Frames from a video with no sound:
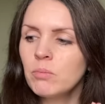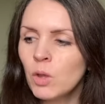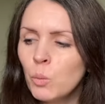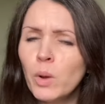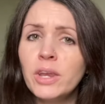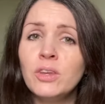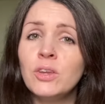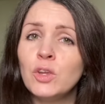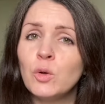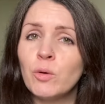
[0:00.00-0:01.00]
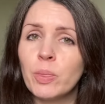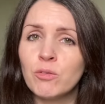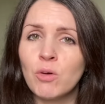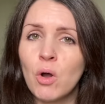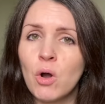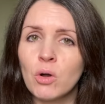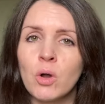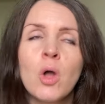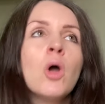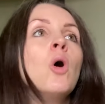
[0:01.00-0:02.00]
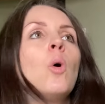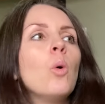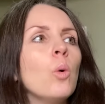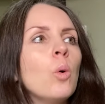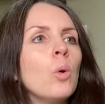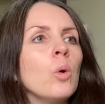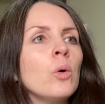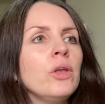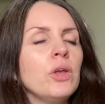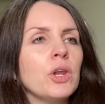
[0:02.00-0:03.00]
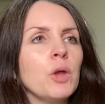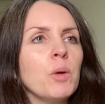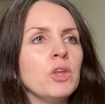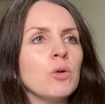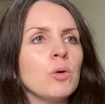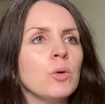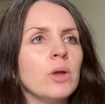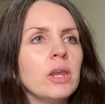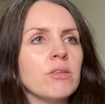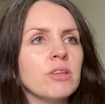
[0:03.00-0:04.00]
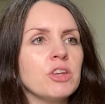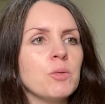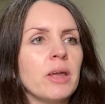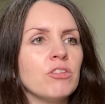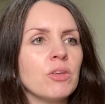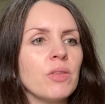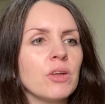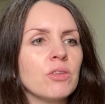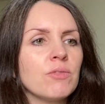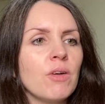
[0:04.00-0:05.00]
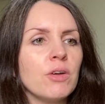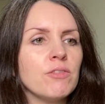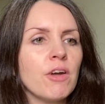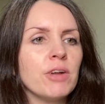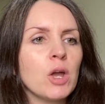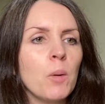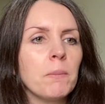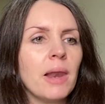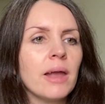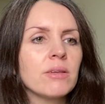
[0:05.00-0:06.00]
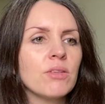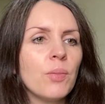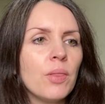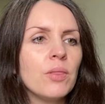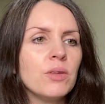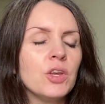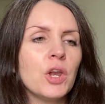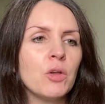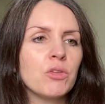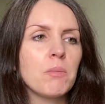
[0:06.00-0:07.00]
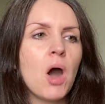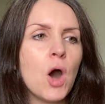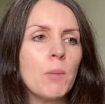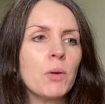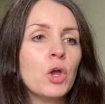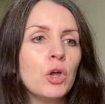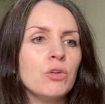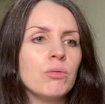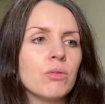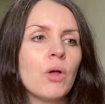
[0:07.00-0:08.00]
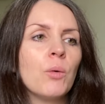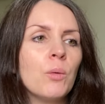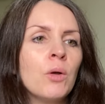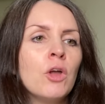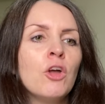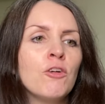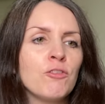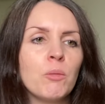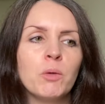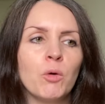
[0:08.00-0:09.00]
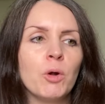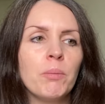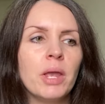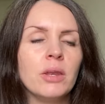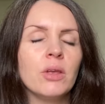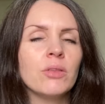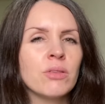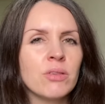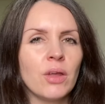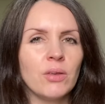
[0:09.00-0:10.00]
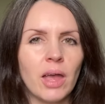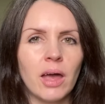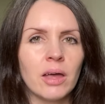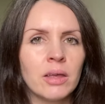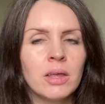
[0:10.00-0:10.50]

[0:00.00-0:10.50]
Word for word: when you're in the wrong, or, you know, when you're in a situation that's very complex and, you know, some harm could result from your opinion. So yeah,